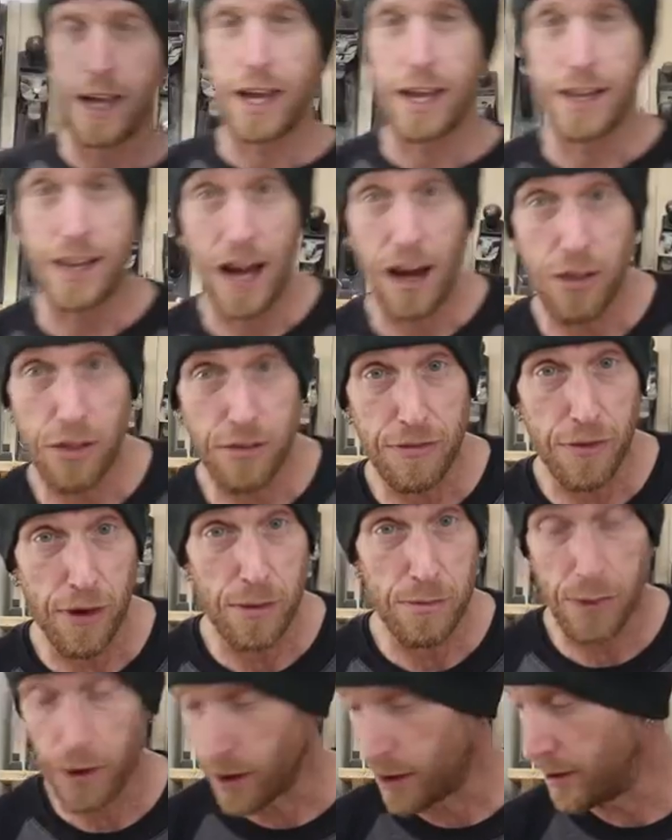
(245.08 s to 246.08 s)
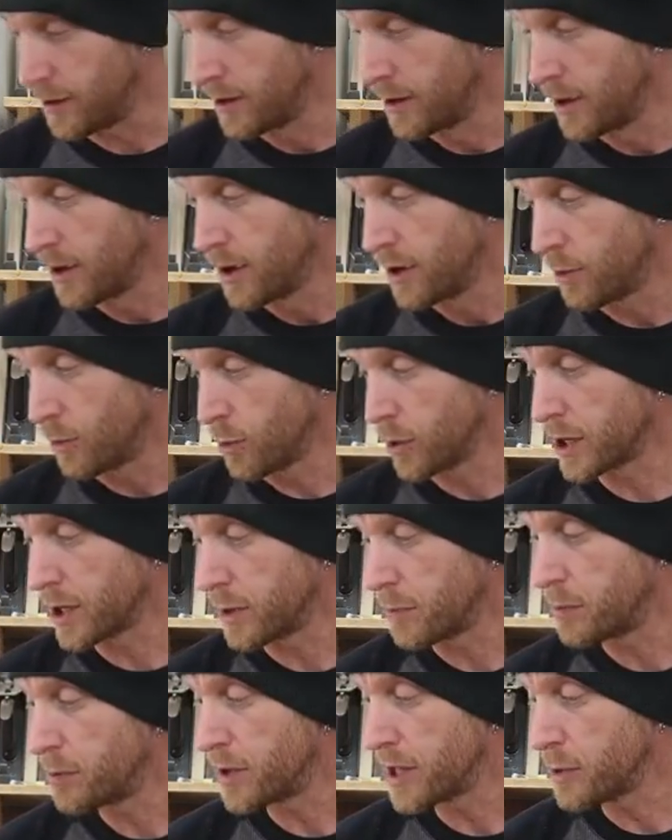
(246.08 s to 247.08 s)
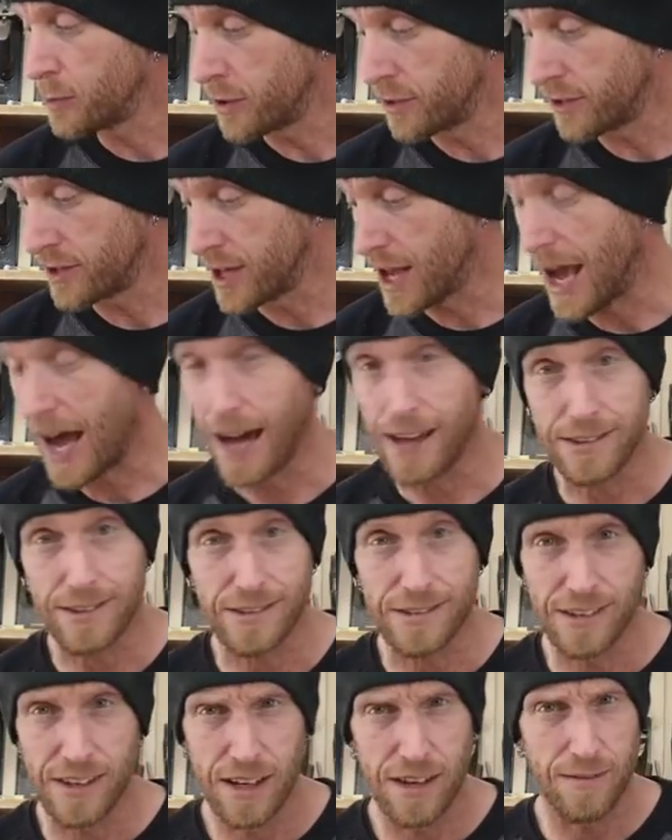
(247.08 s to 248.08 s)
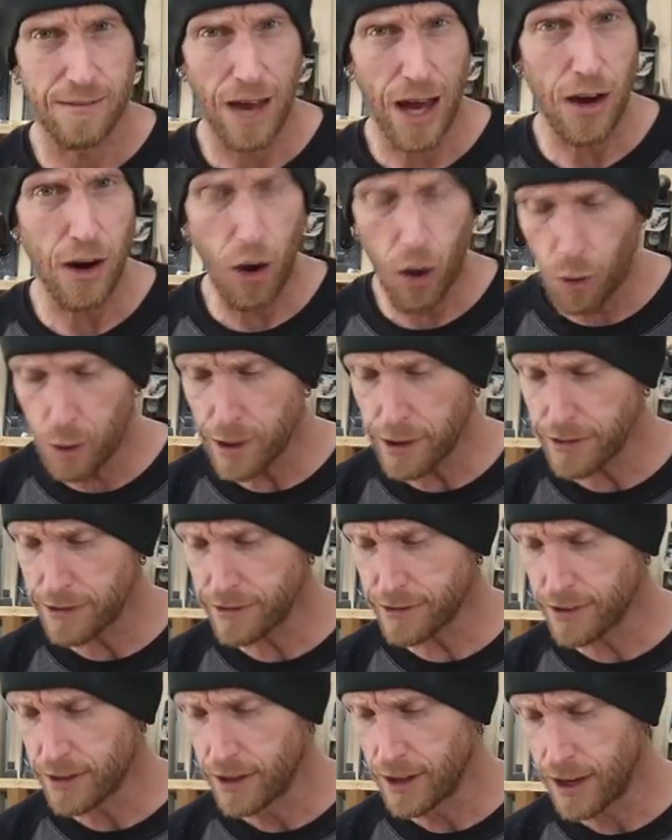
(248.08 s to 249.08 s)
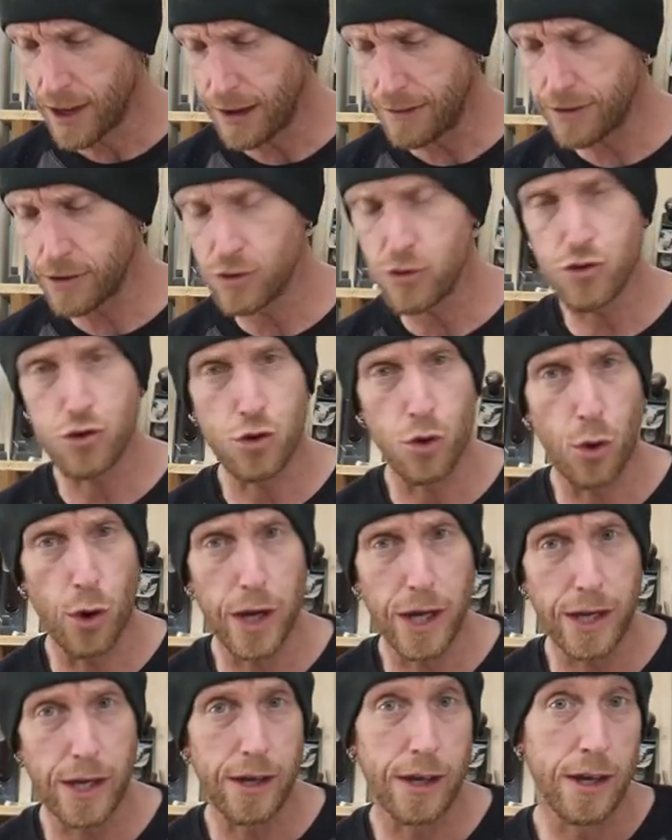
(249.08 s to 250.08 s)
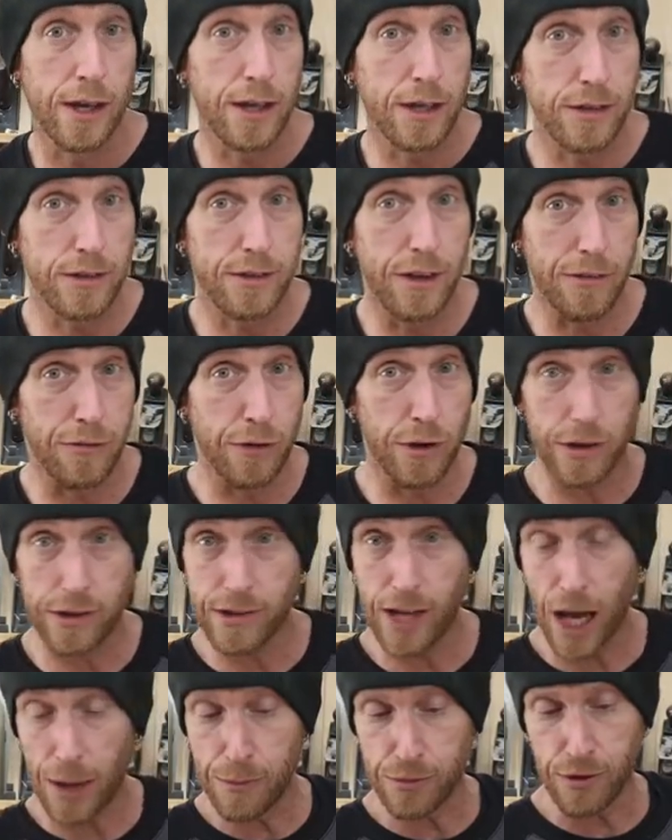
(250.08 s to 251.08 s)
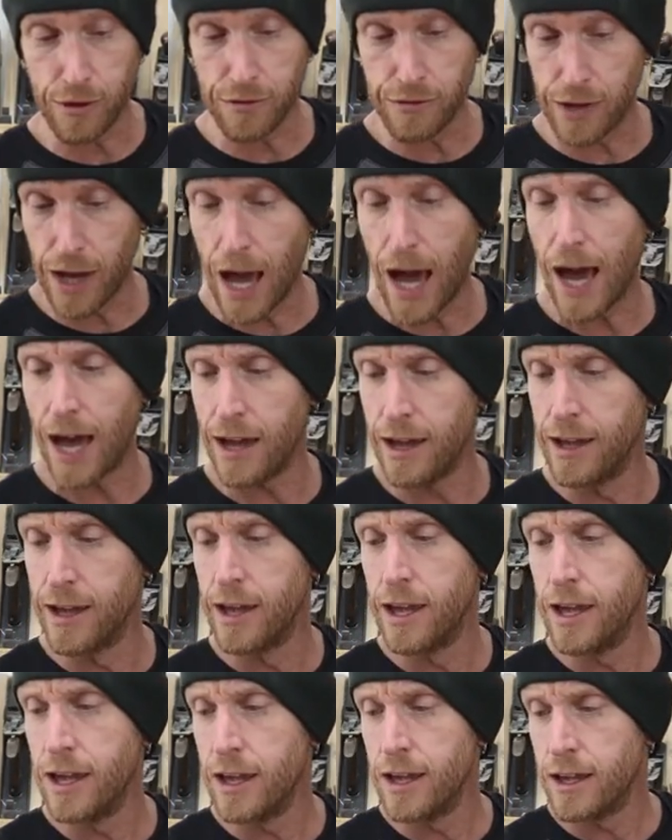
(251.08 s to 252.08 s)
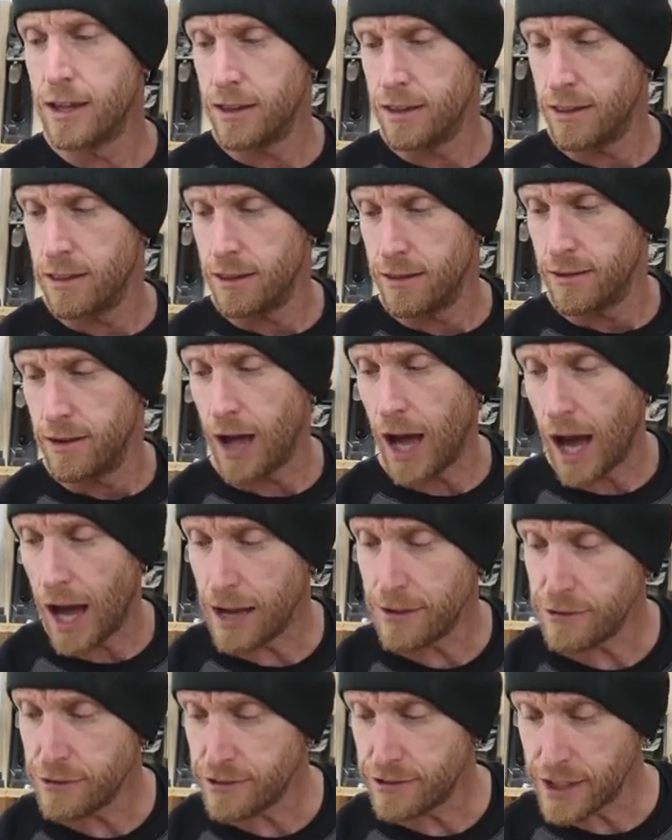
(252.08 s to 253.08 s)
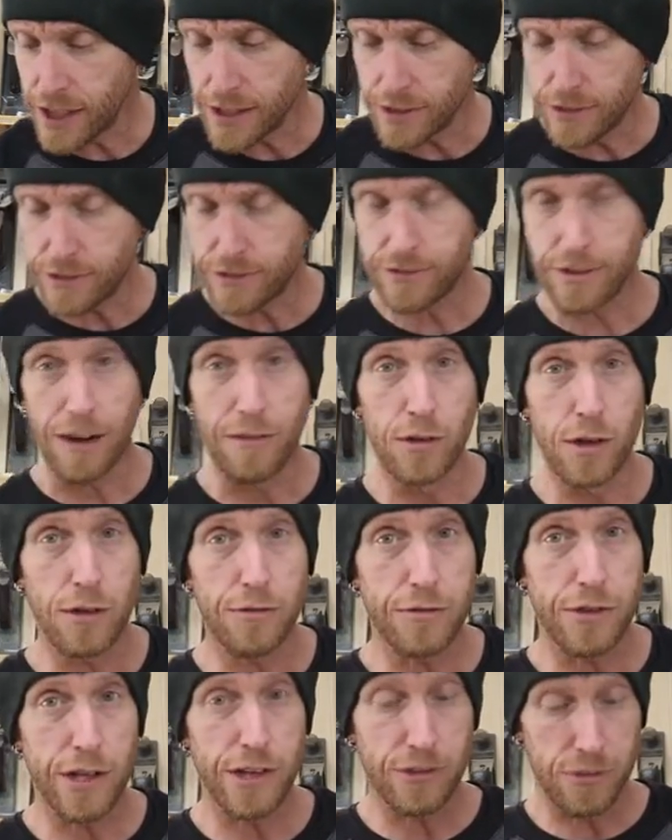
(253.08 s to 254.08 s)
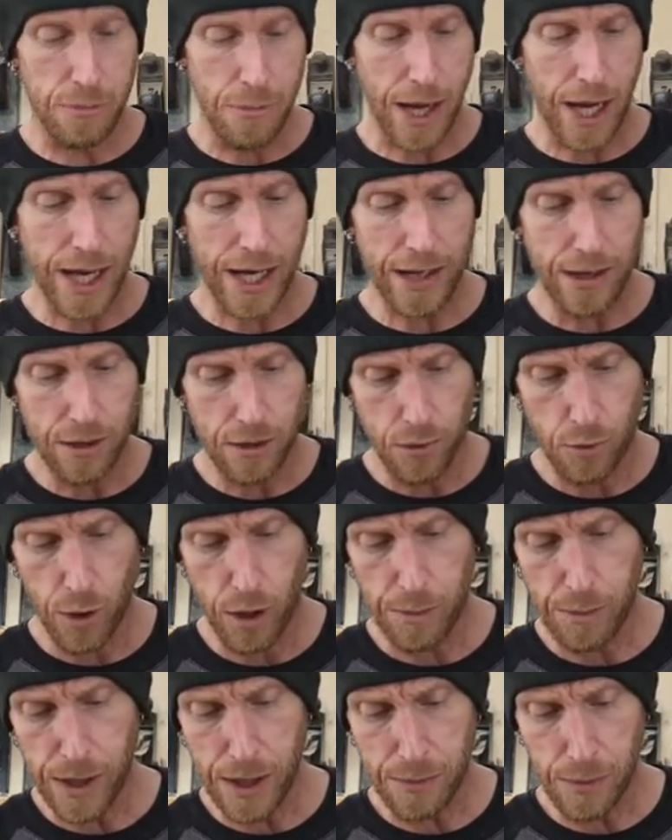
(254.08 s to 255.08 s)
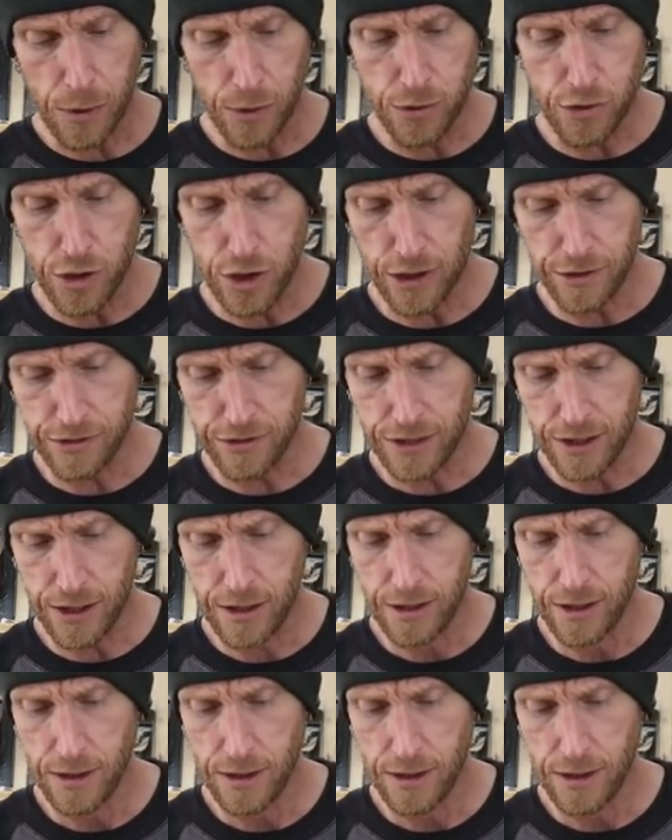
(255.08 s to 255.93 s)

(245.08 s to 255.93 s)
And now the fun part. We're gonna play with knots. I always have enjoyed different types of knot. I've seen several of these made where people just